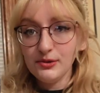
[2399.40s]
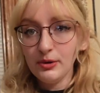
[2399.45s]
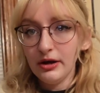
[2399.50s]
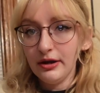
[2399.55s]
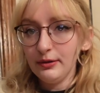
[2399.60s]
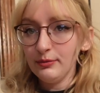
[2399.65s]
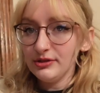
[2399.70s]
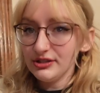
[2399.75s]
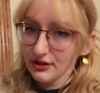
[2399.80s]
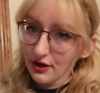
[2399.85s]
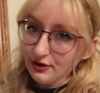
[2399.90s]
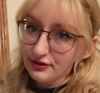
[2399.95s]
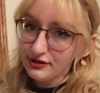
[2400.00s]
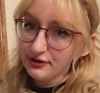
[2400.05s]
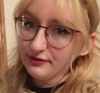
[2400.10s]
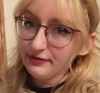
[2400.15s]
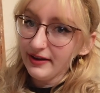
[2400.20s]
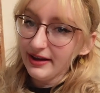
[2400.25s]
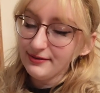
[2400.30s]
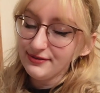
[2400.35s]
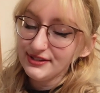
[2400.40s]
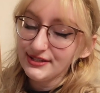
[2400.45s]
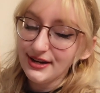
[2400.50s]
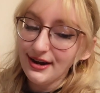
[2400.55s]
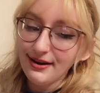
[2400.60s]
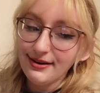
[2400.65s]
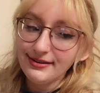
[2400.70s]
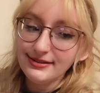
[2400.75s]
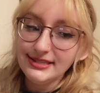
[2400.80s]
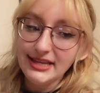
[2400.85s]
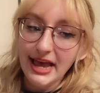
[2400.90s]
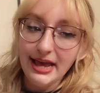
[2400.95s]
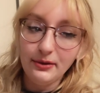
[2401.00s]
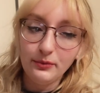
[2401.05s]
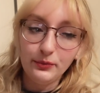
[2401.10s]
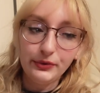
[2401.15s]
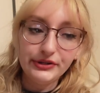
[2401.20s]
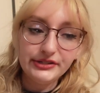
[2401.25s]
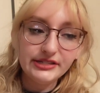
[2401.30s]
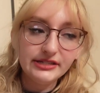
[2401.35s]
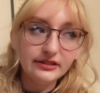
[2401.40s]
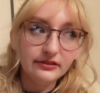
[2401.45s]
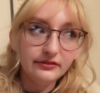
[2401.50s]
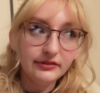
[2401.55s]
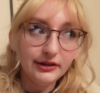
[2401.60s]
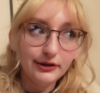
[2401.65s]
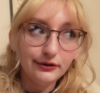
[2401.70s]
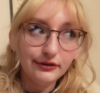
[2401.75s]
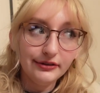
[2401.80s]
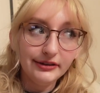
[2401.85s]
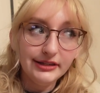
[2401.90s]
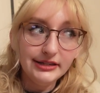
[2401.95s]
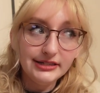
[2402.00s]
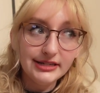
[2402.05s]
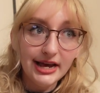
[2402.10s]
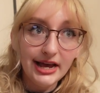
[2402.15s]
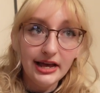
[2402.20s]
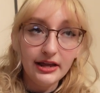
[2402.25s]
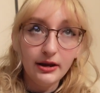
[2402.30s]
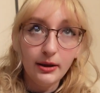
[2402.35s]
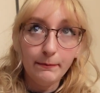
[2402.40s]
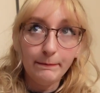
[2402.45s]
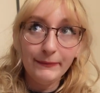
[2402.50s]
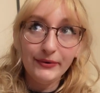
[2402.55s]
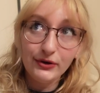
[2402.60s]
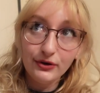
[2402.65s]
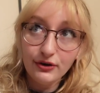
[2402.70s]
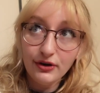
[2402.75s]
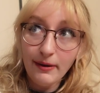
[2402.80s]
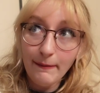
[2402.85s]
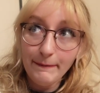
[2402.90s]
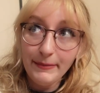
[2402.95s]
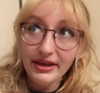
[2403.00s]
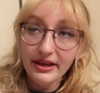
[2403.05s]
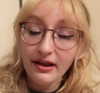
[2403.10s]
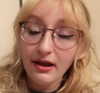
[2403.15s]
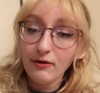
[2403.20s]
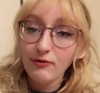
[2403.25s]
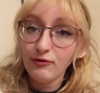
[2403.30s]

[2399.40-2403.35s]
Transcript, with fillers: one was also five stars and was the Literally Dead book club pick